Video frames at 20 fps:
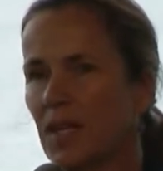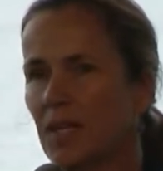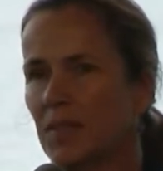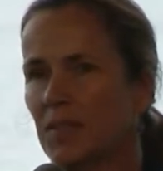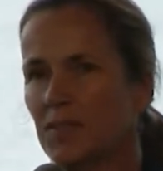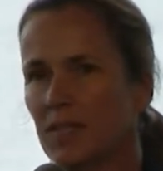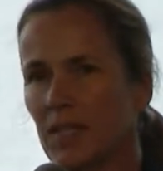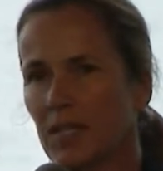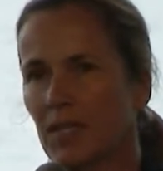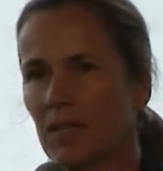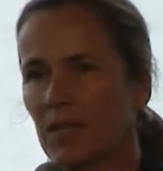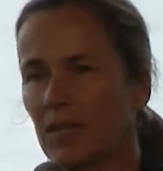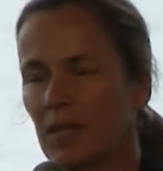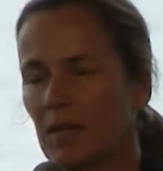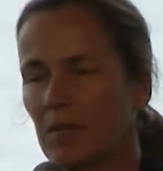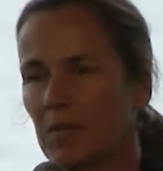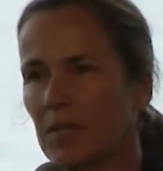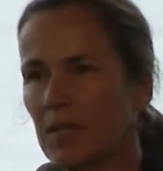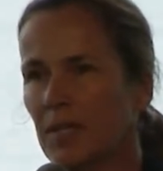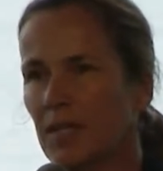The second
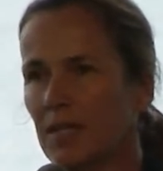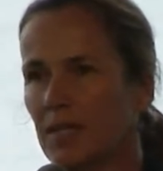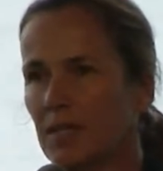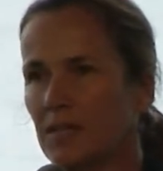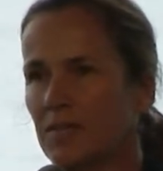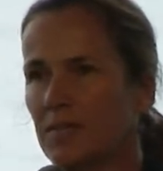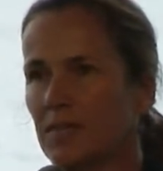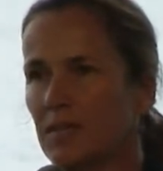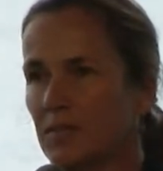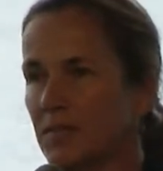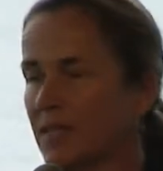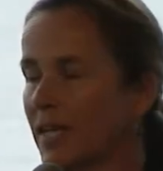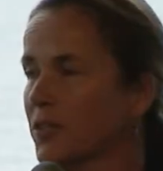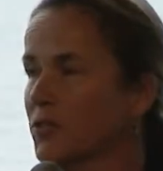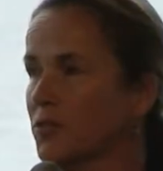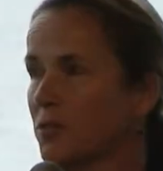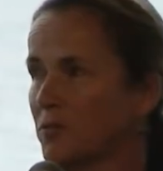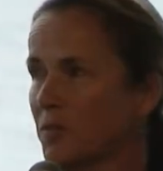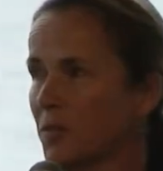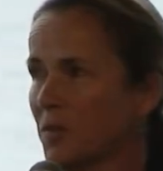comment is it's
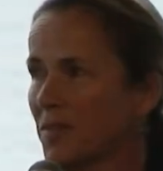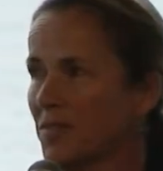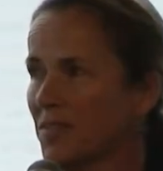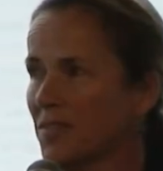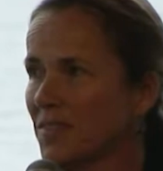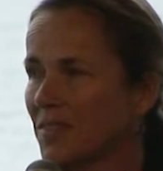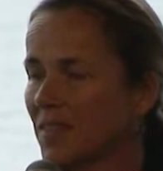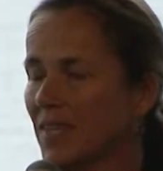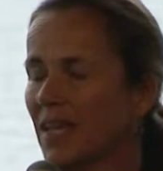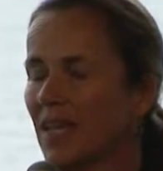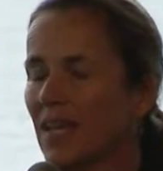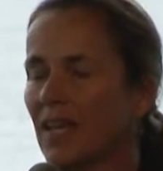natural forests,